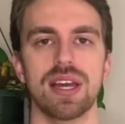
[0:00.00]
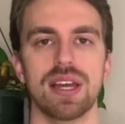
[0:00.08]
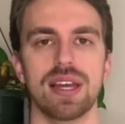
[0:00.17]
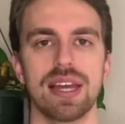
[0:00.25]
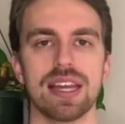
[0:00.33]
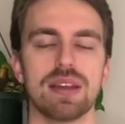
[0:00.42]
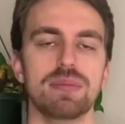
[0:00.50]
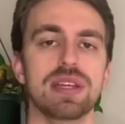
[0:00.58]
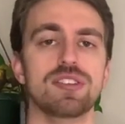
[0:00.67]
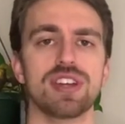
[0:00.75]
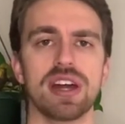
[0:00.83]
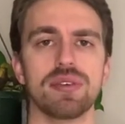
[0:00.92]
It can be
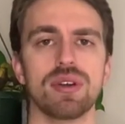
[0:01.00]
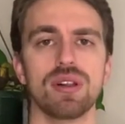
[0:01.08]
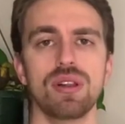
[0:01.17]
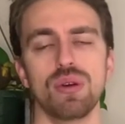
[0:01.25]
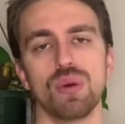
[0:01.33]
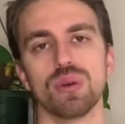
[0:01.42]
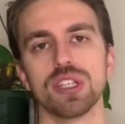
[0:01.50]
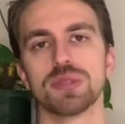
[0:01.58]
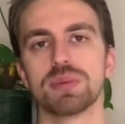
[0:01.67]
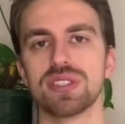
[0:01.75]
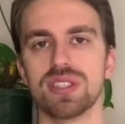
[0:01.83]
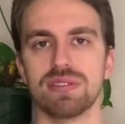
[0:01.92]
general or
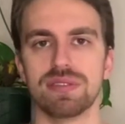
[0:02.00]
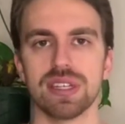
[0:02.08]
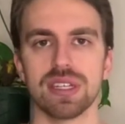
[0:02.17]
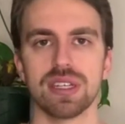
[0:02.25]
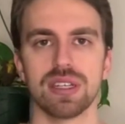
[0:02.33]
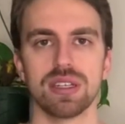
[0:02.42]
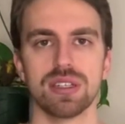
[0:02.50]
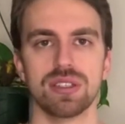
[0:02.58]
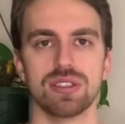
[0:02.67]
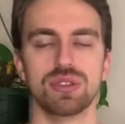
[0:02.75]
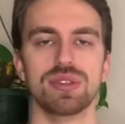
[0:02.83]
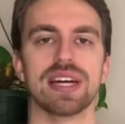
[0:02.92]
specific
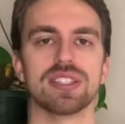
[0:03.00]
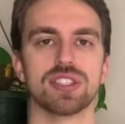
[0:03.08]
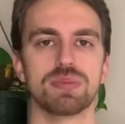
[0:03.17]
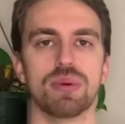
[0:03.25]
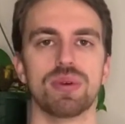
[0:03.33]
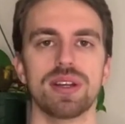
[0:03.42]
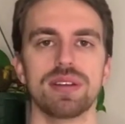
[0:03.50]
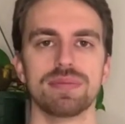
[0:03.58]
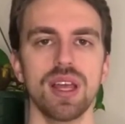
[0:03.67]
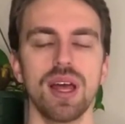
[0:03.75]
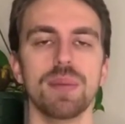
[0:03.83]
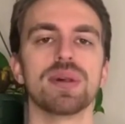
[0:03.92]
to that sport,
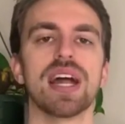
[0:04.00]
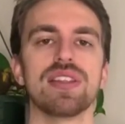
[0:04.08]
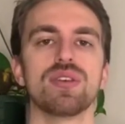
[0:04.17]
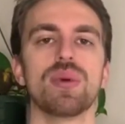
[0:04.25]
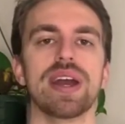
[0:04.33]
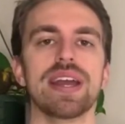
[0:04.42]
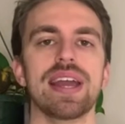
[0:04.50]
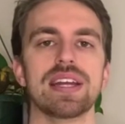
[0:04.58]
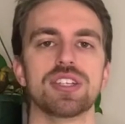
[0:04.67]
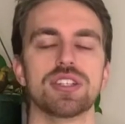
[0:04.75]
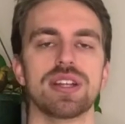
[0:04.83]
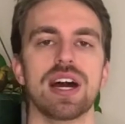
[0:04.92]
but either way, it
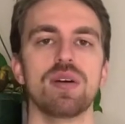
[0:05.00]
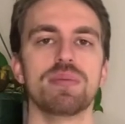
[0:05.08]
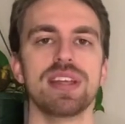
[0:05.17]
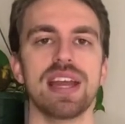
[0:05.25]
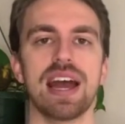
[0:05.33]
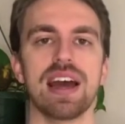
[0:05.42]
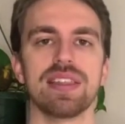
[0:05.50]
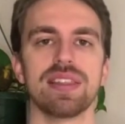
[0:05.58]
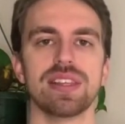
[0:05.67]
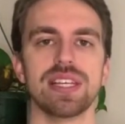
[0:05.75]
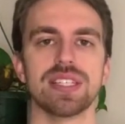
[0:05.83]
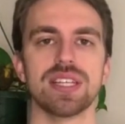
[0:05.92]
should help the
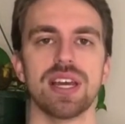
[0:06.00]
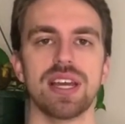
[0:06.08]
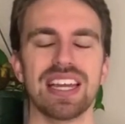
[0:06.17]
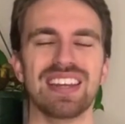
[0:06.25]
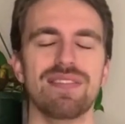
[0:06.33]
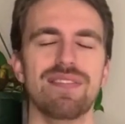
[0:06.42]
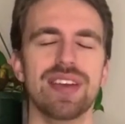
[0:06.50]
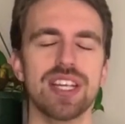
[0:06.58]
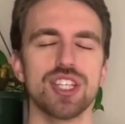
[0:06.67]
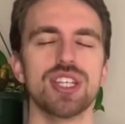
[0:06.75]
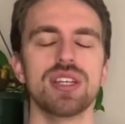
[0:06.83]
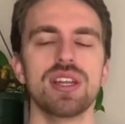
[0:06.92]
athlete
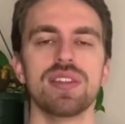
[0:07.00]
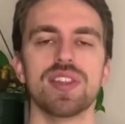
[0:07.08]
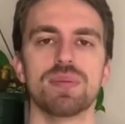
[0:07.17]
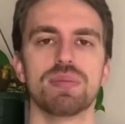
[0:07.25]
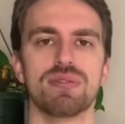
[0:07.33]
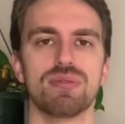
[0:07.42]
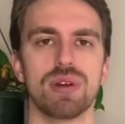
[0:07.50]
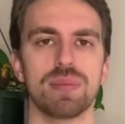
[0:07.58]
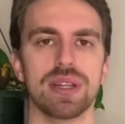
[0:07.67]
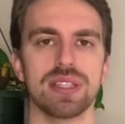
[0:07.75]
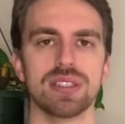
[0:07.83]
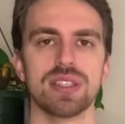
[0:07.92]
envision their
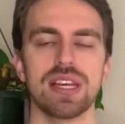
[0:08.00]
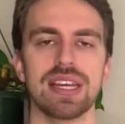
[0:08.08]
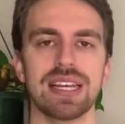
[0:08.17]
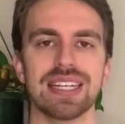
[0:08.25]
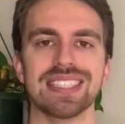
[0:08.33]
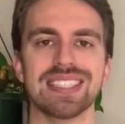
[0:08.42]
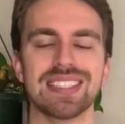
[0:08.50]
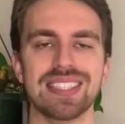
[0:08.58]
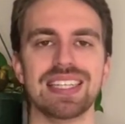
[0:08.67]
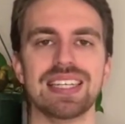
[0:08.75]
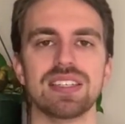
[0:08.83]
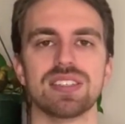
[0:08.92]
performance and
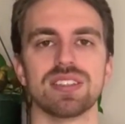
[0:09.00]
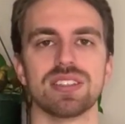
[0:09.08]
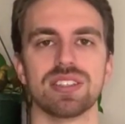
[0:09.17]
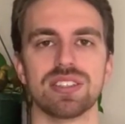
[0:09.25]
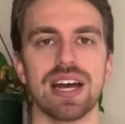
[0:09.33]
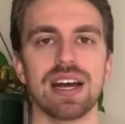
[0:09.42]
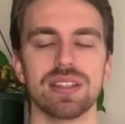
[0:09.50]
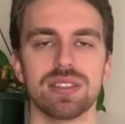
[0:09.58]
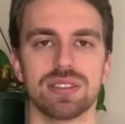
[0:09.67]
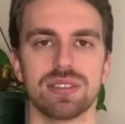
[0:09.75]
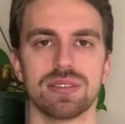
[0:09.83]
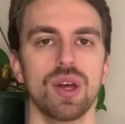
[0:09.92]
see
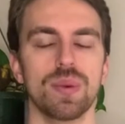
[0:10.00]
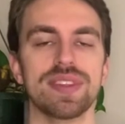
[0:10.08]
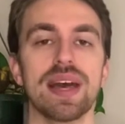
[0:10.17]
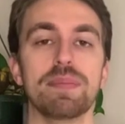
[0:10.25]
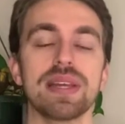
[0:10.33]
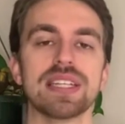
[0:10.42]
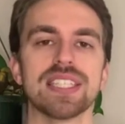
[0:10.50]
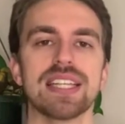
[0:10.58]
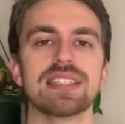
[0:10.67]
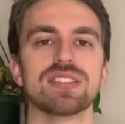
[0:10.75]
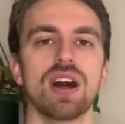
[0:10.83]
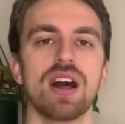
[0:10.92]
success. With that being said,
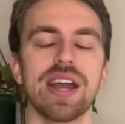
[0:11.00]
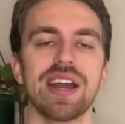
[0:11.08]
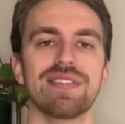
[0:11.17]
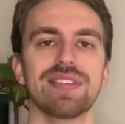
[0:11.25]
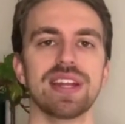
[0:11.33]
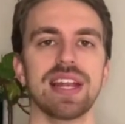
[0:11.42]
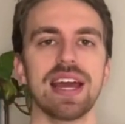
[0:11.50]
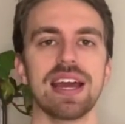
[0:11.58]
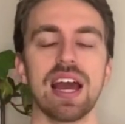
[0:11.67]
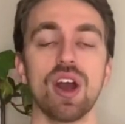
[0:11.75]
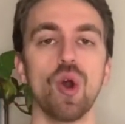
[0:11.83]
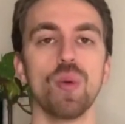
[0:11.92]
that's all I have for today. I
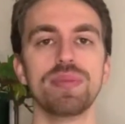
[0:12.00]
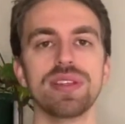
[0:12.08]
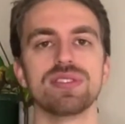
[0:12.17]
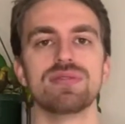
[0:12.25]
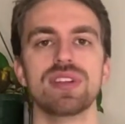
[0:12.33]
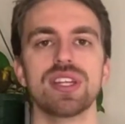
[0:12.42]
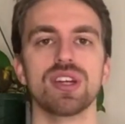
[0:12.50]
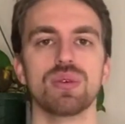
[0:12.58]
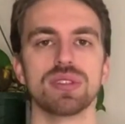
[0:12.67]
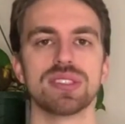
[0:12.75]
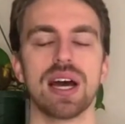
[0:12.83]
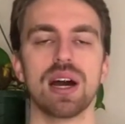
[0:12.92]
hope this video
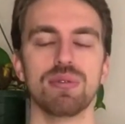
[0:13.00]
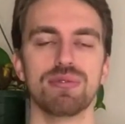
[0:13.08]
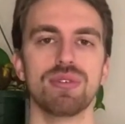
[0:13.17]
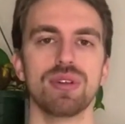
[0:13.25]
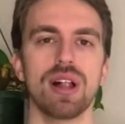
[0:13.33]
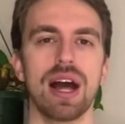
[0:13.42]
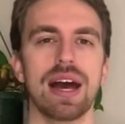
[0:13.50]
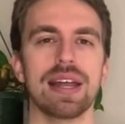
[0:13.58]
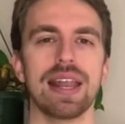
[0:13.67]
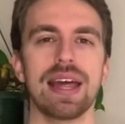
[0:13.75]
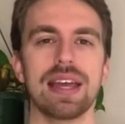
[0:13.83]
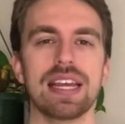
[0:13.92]
was helpful
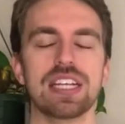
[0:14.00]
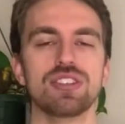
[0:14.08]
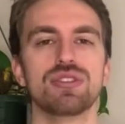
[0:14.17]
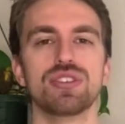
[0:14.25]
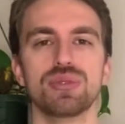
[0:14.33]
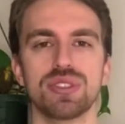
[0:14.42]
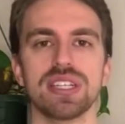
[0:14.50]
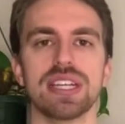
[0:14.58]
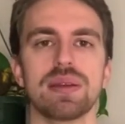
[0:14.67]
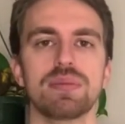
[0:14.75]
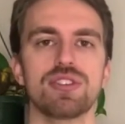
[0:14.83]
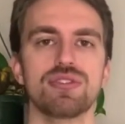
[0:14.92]
on introducing
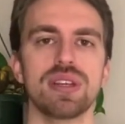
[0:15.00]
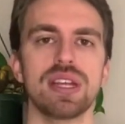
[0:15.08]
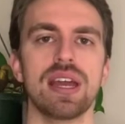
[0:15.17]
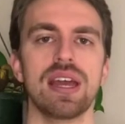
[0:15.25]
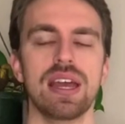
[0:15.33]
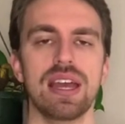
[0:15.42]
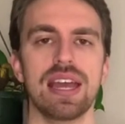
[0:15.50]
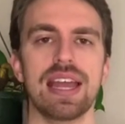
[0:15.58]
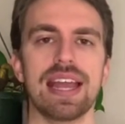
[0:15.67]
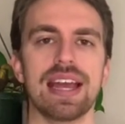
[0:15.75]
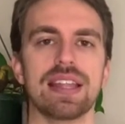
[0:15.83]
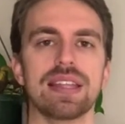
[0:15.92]
imagery
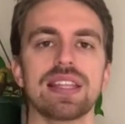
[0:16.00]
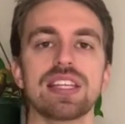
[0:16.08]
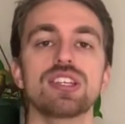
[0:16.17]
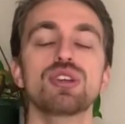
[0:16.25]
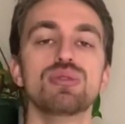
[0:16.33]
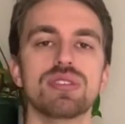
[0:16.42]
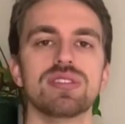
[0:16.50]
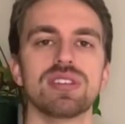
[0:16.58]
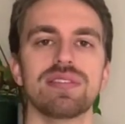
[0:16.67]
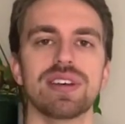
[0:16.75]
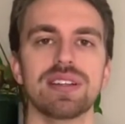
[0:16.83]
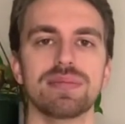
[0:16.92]
and the uses
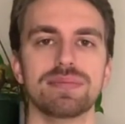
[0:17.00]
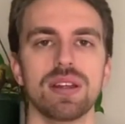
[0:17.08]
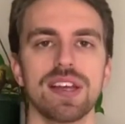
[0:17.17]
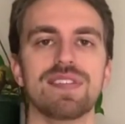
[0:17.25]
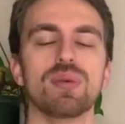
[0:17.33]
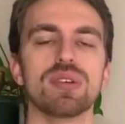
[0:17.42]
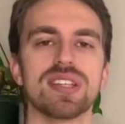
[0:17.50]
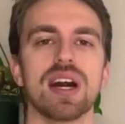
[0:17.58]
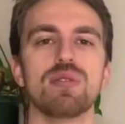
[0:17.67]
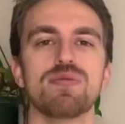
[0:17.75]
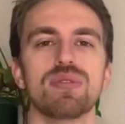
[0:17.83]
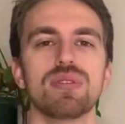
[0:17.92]
of it. If it was
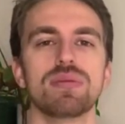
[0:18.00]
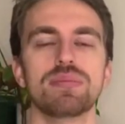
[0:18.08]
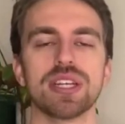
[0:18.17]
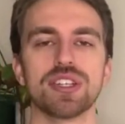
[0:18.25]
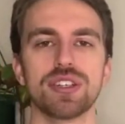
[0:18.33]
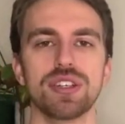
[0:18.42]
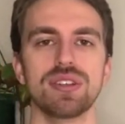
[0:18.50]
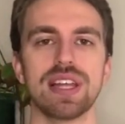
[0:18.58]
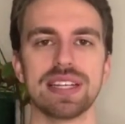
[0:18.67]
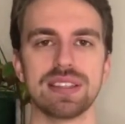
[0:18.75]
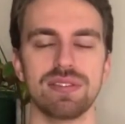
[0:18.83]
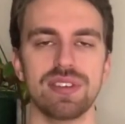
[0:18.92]
helpful, make sure you
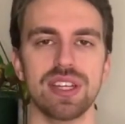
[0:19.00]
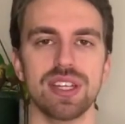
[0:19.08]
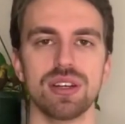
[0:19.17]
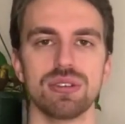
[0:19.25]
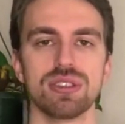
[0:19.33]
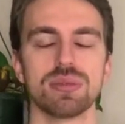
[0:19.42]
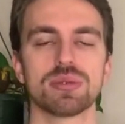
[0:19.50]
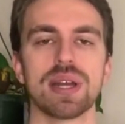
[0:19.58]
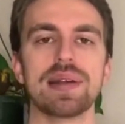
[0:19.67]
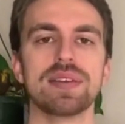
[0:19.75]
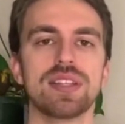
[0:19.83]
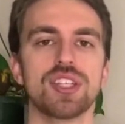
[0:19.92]
like the video,
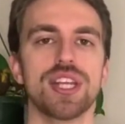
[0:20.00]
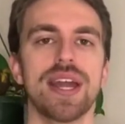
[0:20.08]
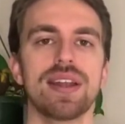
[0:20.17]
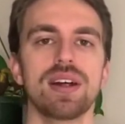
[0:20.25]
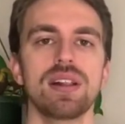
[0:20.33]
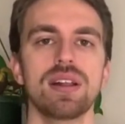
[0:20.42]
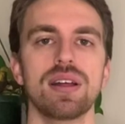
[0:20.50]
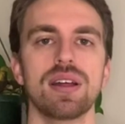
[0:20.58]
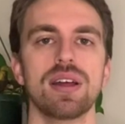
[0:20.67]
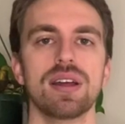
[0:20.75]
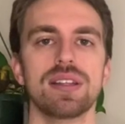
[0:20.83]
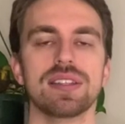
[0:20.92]
subscribe to the channel.
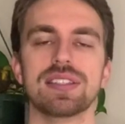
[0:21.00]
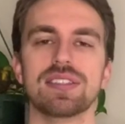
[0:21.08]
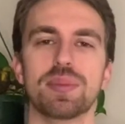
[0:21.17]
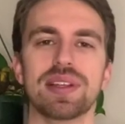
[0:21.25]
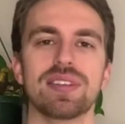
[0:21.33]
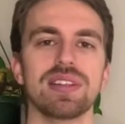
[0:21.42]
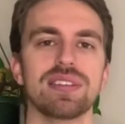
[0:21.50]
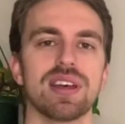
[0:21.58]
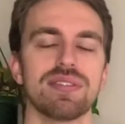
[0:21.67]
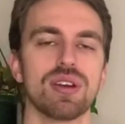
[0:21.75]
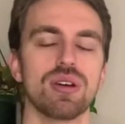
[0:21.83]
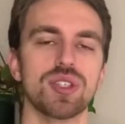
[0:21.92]
This is Mentally
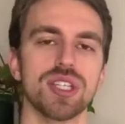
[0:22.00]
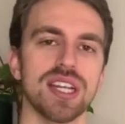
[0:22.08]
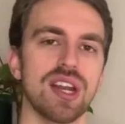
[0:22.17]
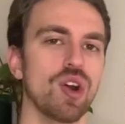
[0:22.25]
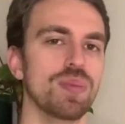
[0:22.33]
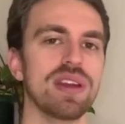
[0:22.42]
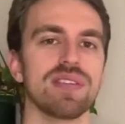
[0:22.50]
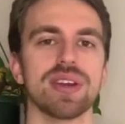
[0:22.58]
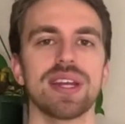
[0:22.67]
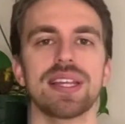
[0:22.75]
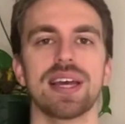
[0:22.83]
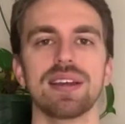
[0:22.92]
Tough Coaching, and I hope you have a
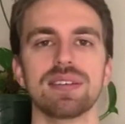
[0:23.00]
great day.